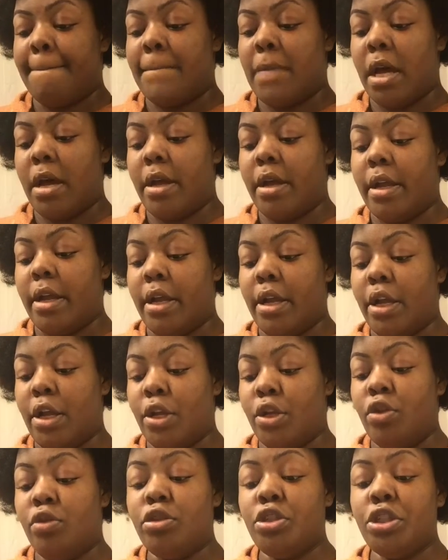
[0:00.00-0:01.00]
my
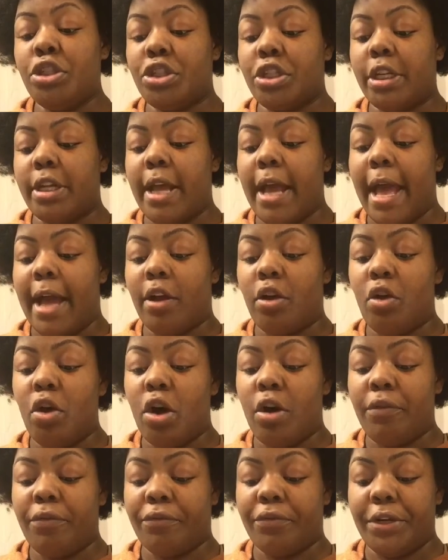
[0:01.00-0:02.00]
Neutrogena
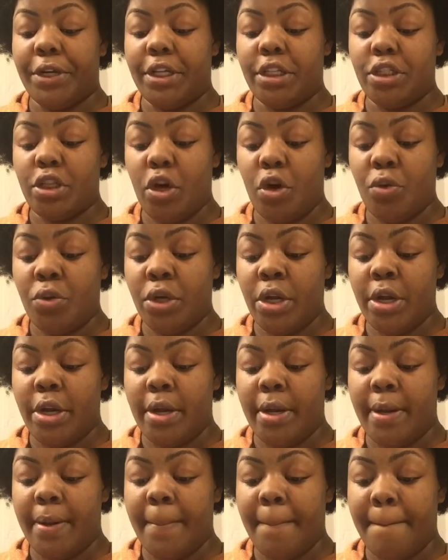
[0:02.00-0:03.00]
alcohol-free
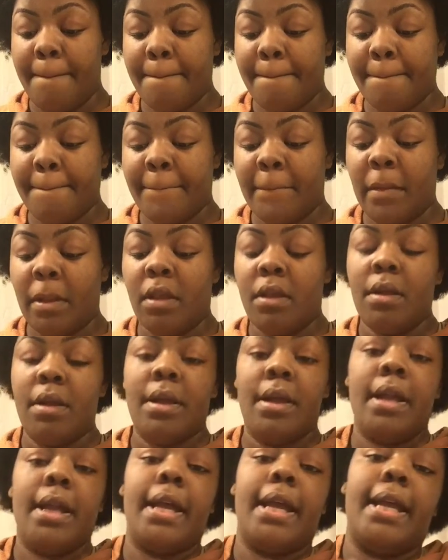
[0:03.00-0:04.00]
toner,
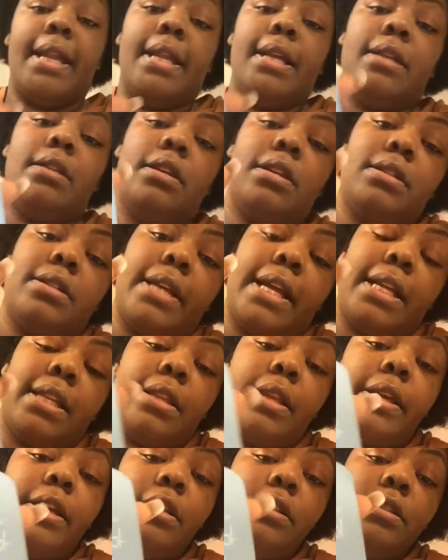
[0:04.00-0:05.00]
and it looks
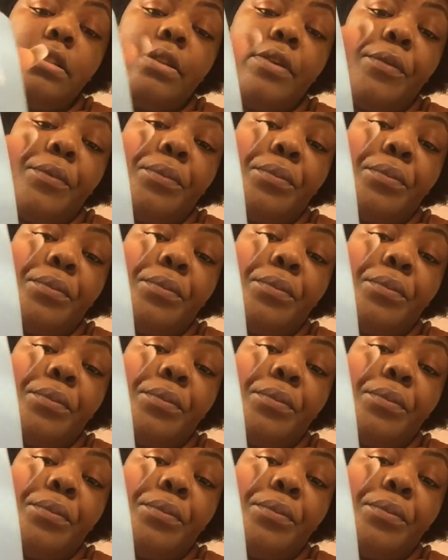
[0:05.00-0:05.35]
like this.